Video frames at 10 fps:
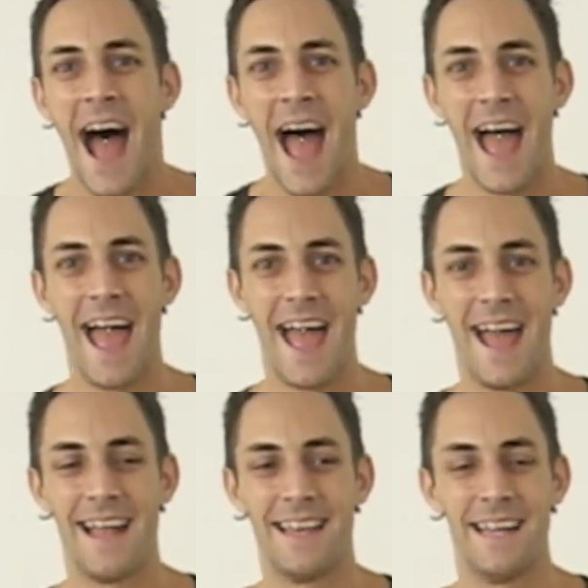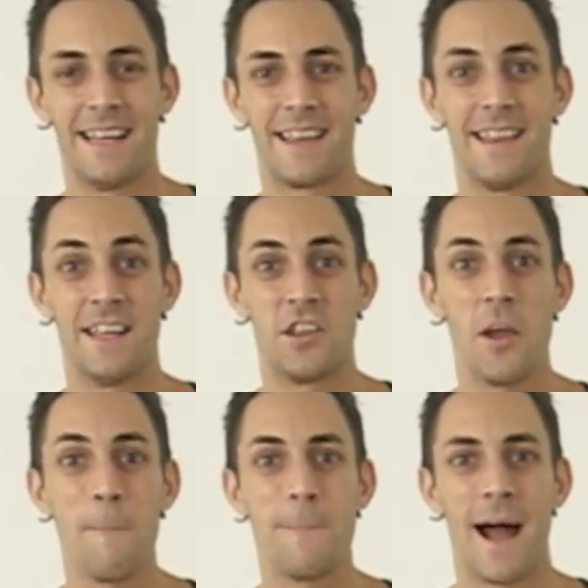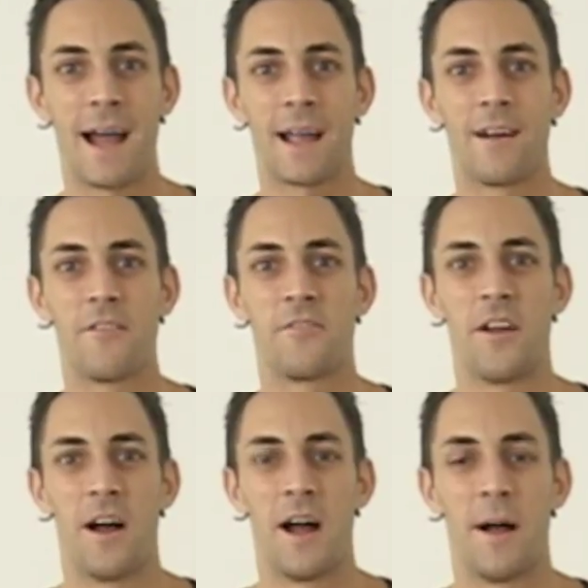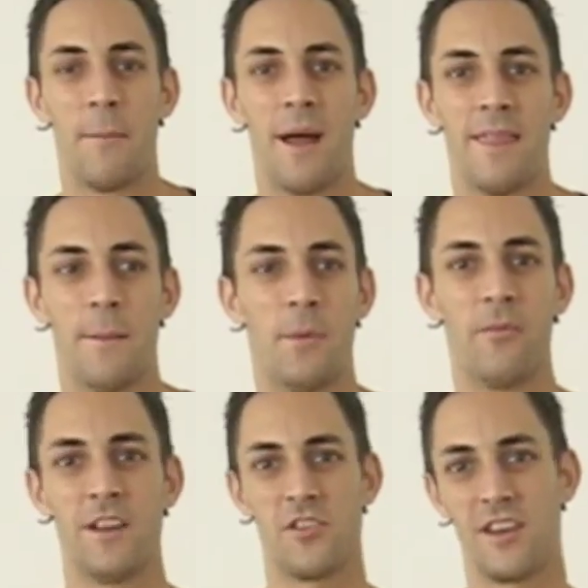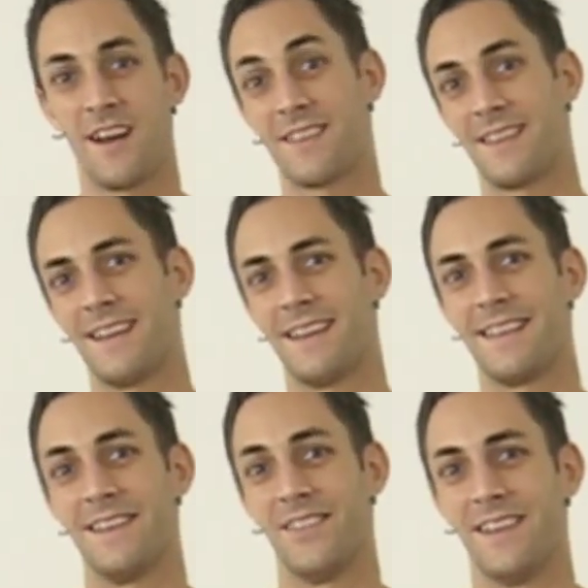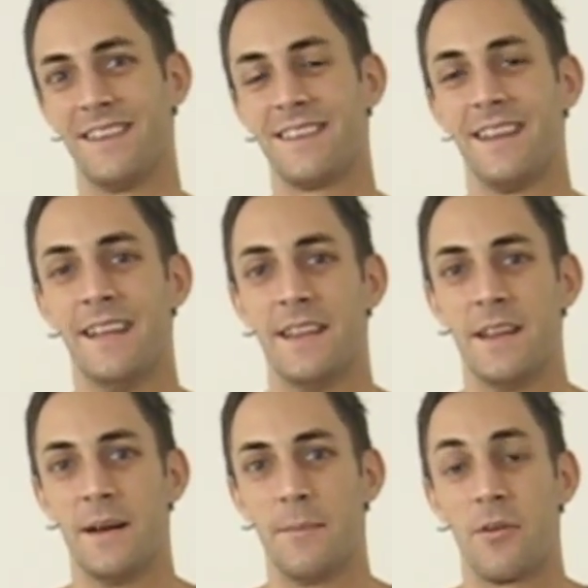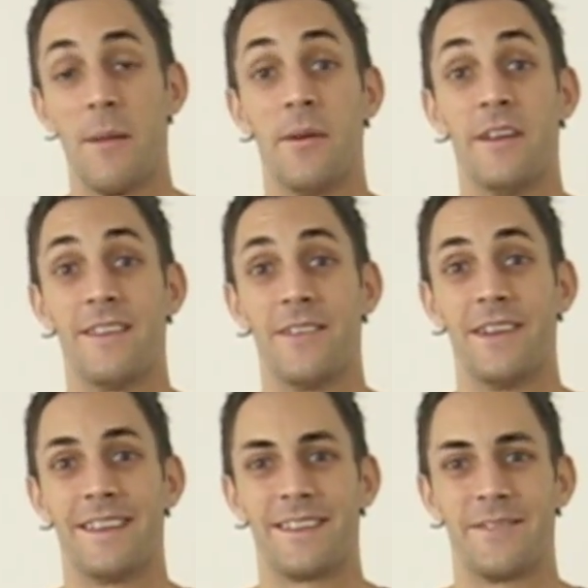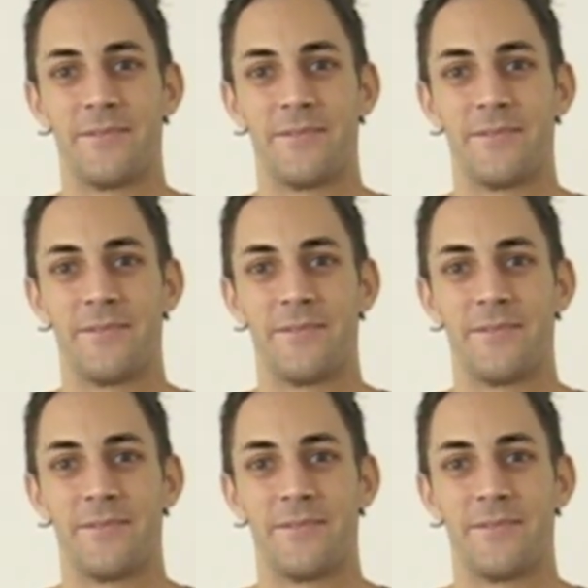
And it's the jump back from the Marichiasana series in the primary series.